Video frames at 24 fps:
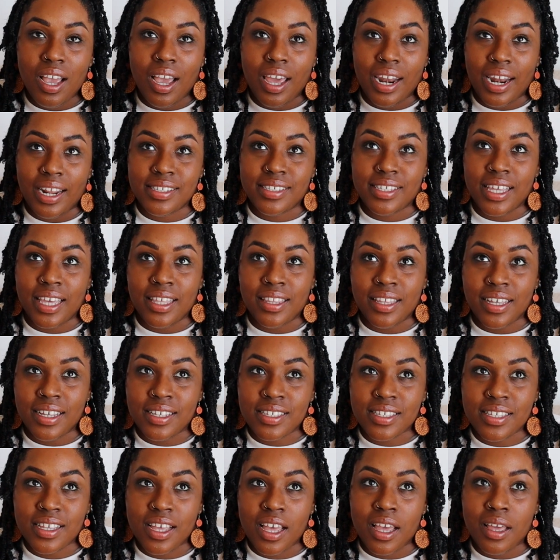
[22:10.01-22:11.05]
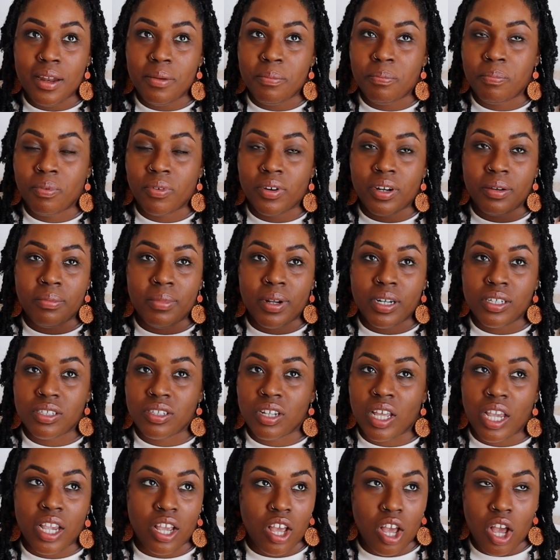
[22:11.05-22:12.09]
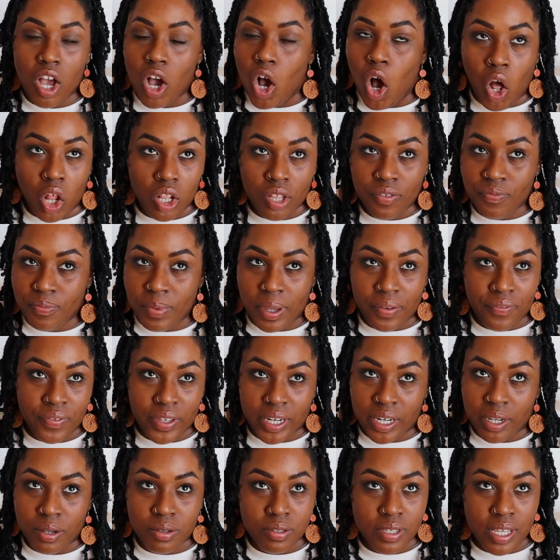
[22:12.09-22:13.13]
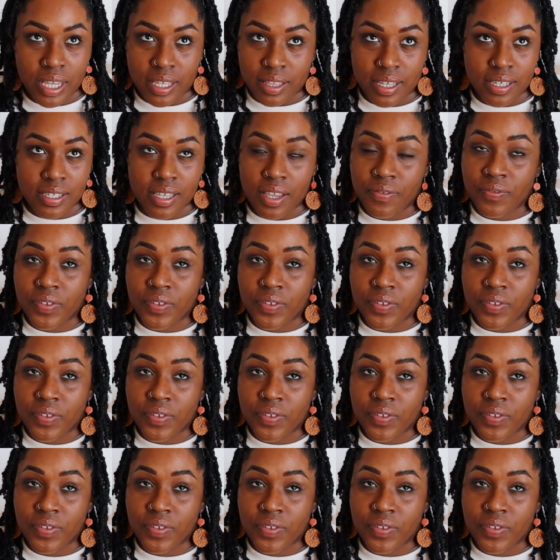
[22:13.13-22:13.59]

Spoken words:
And I say this in pretty much like all of my videos like this.